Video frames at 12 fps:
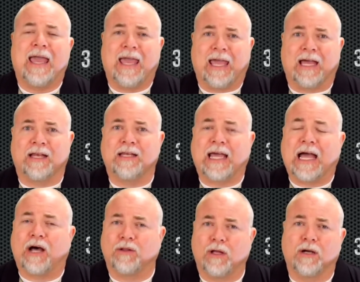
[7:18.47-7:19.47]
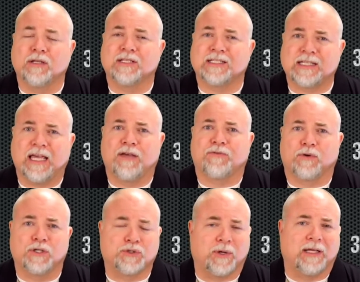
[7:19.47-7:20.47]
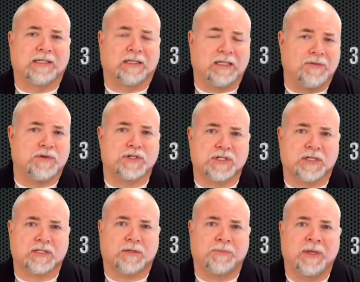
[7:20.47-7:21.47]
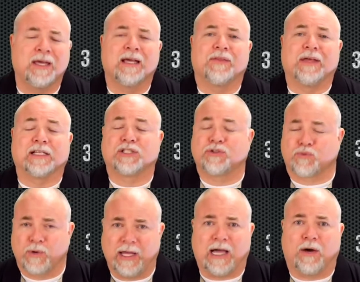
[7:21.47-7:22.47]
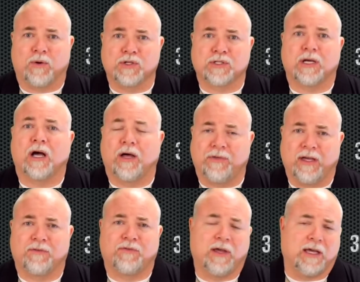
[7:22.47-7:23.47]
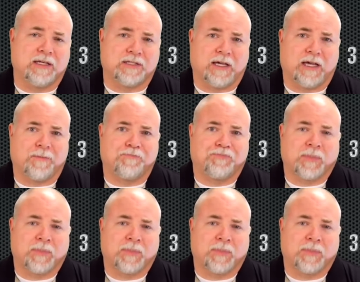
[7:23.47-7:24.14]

And how long does it take for a drink to leave your system? That's 3 hours on the FAA exam.